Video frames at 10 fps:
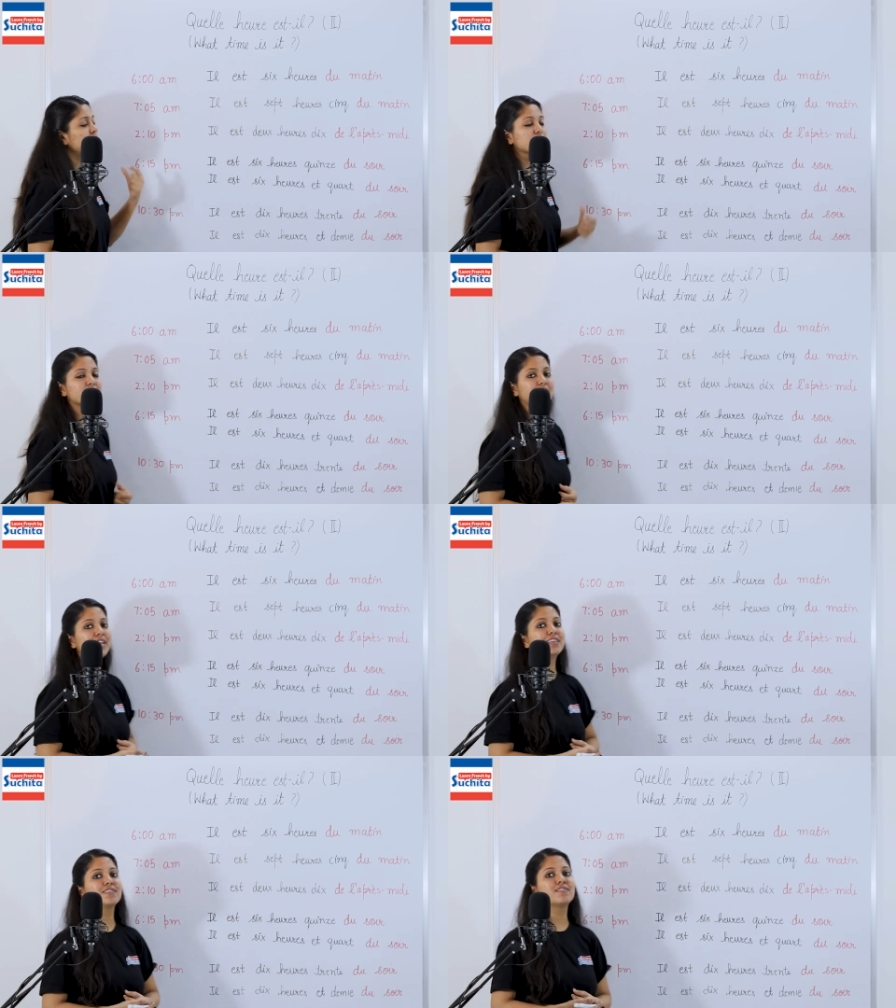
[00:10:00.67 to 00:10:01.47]
want to
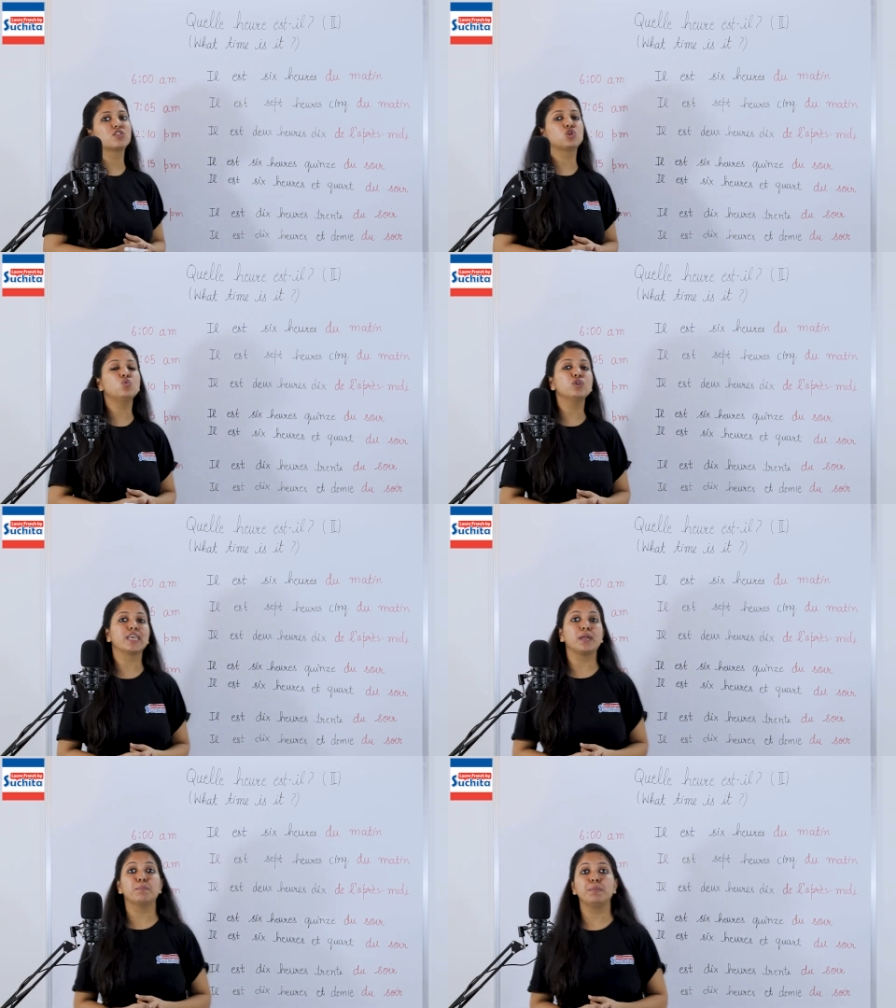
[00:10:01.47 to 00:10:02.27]
say it is
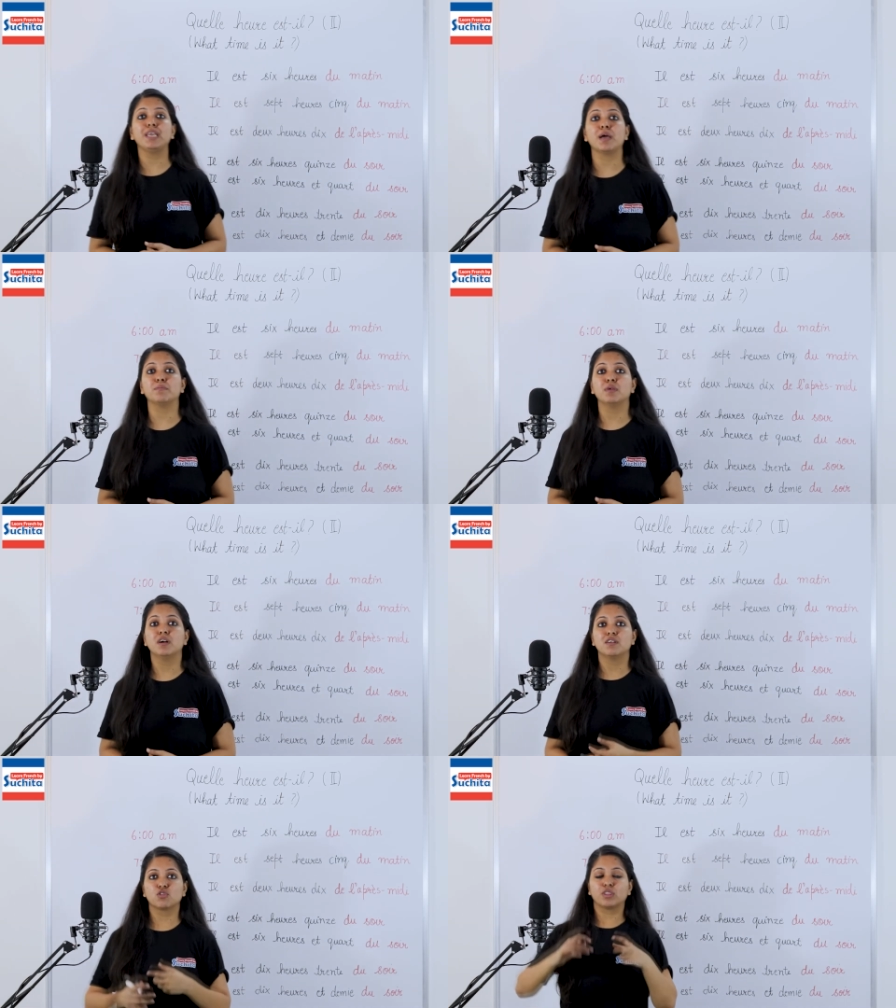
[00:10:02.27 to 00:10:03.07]
2:10 p.m.
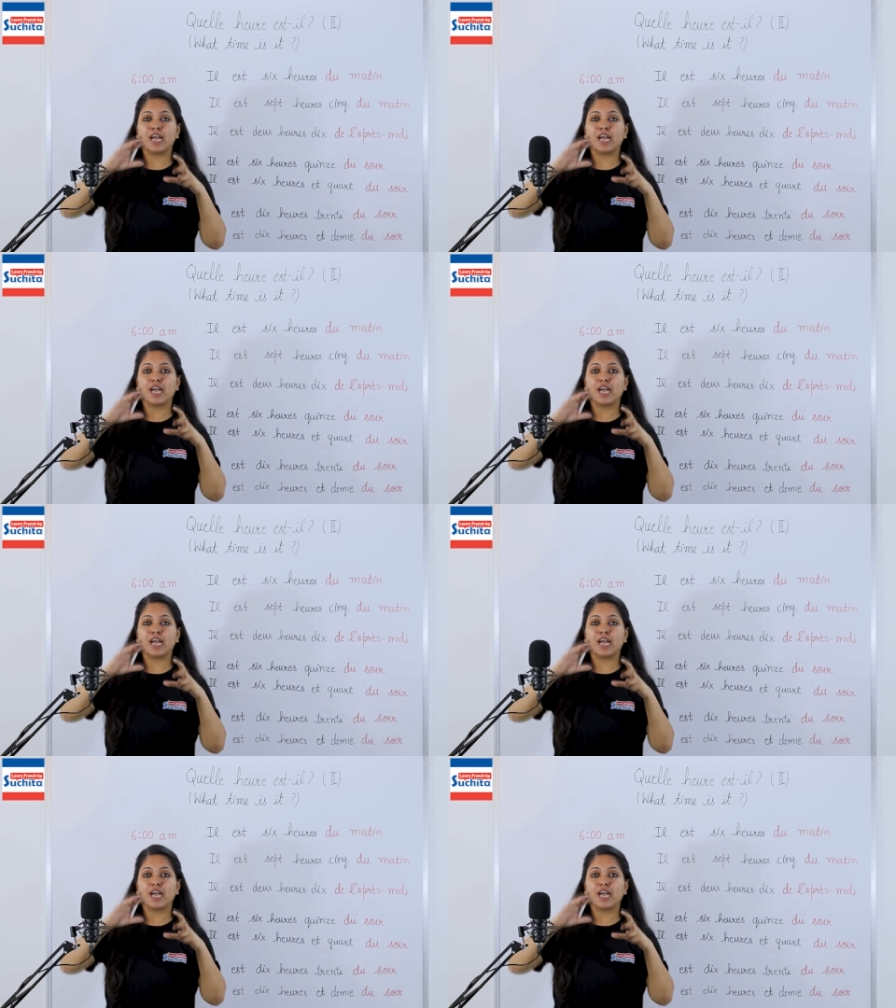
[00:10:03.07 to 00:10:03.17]
So